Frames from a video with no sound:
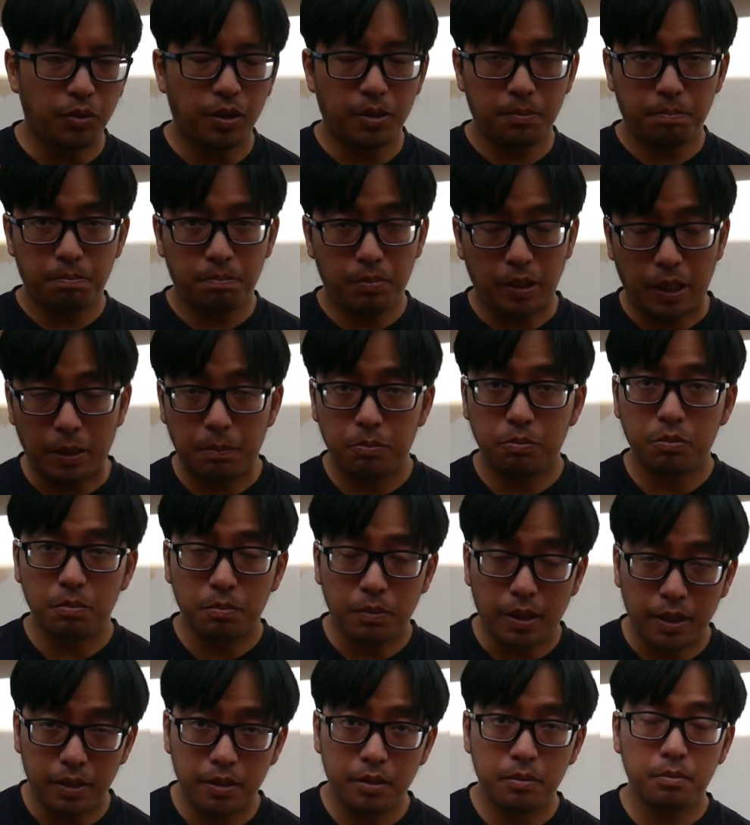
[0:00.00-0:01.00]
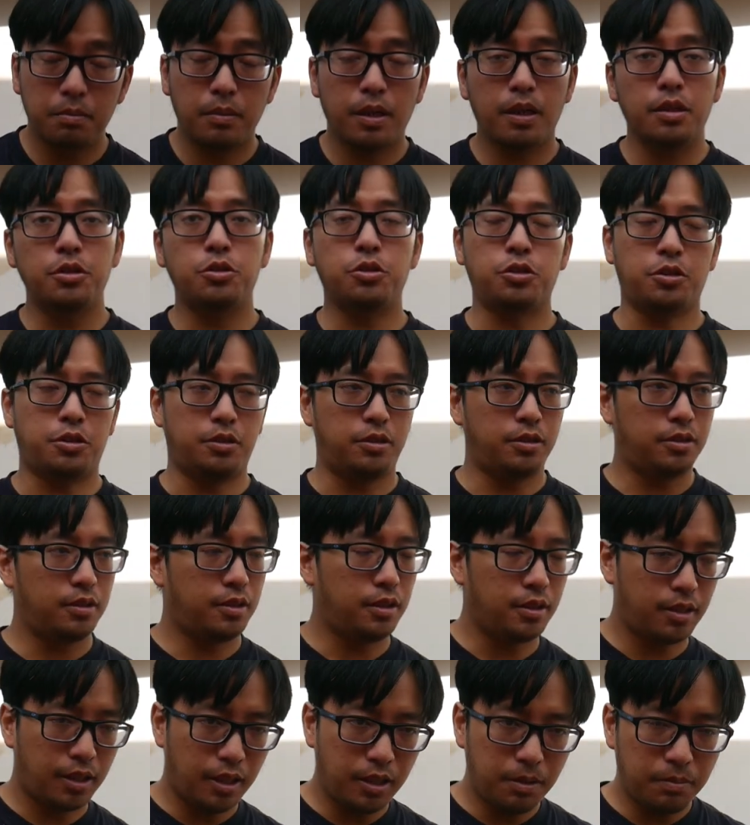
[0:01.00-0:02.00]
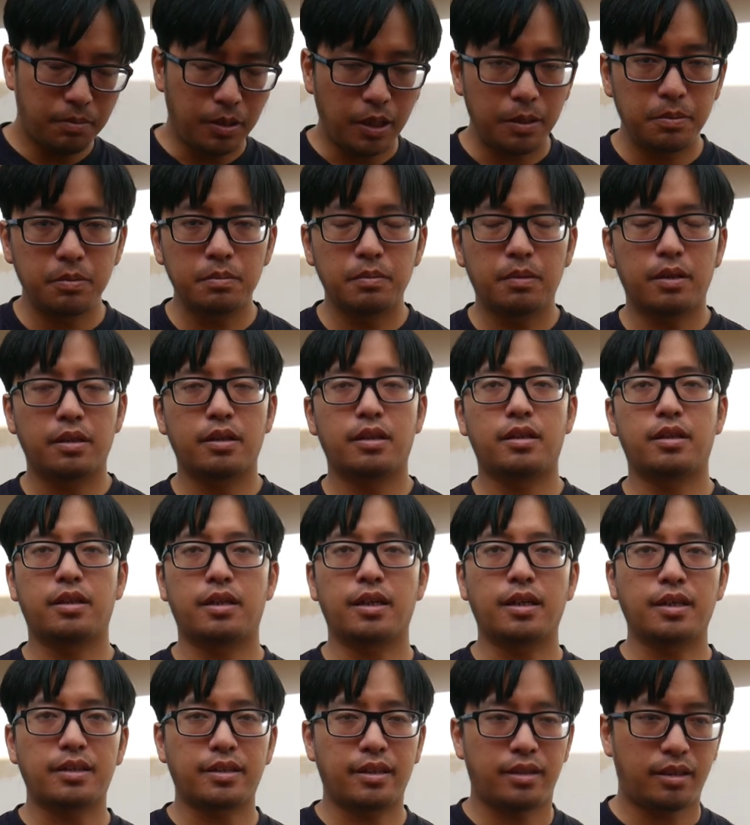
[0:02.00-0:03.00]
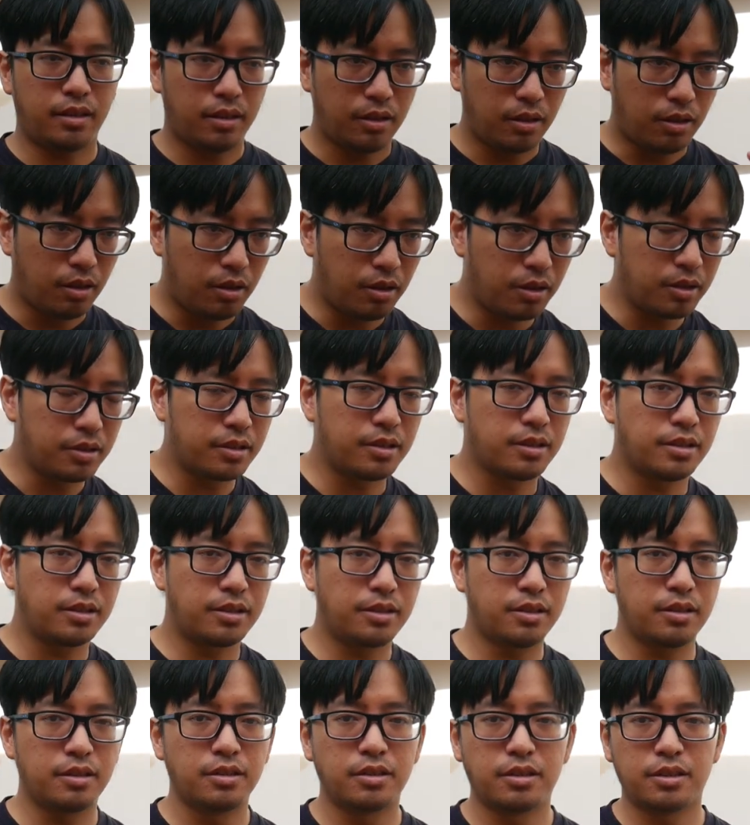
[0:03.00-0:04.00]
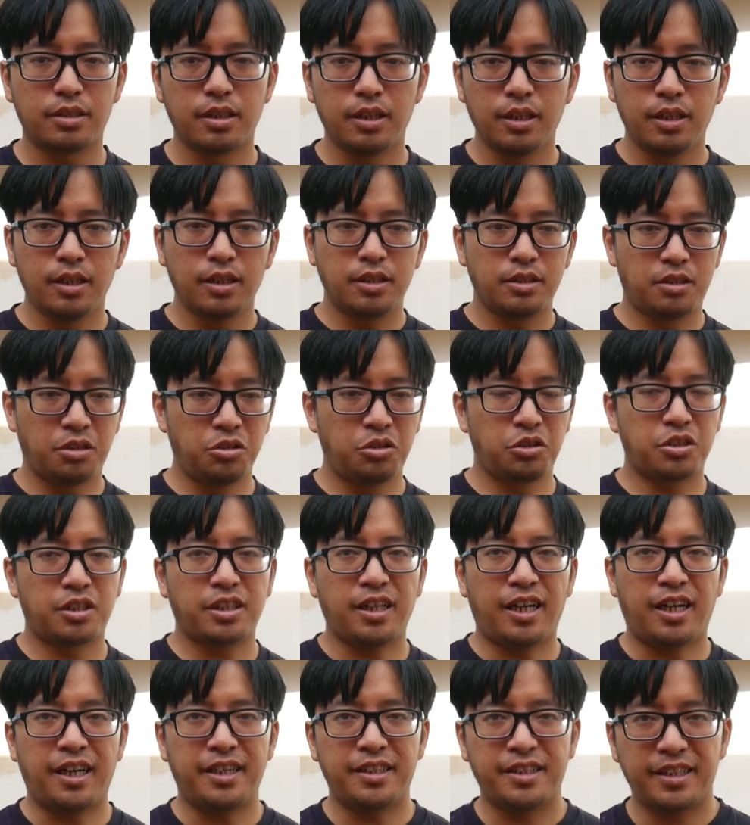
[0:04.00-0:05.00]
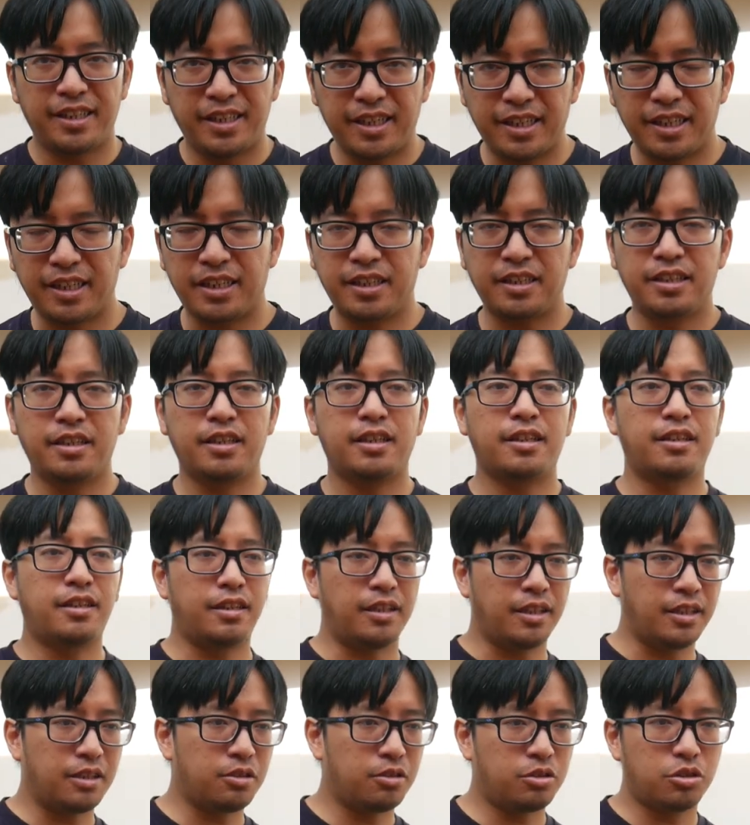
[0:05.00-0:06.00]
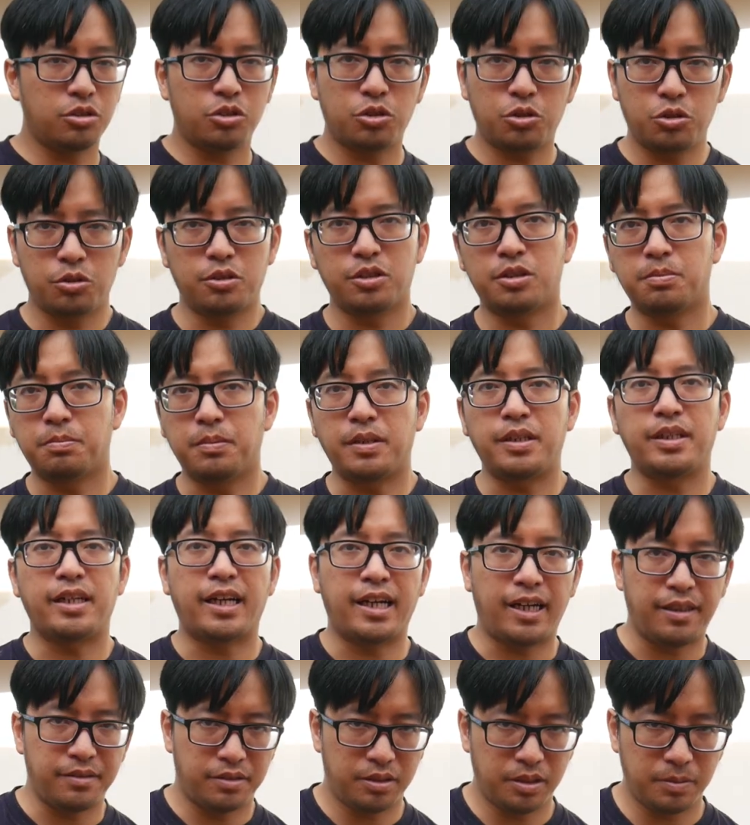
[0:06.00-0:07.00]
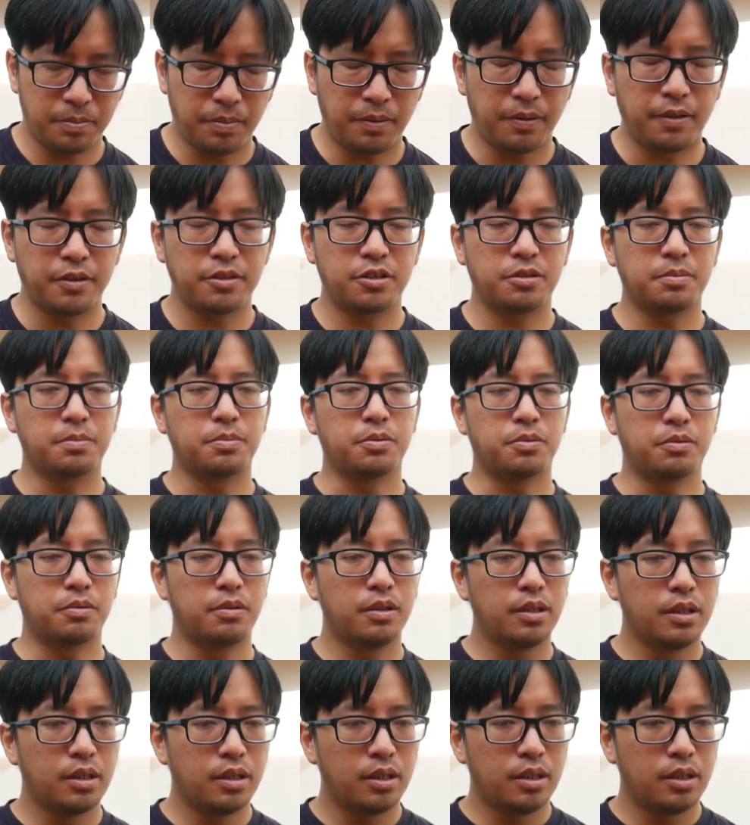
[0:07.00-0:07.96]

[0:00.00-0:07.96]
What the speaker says: what people might imagine. Again, people might think that at long distance, since you can't hit anything, just shoot as many arrows as possible.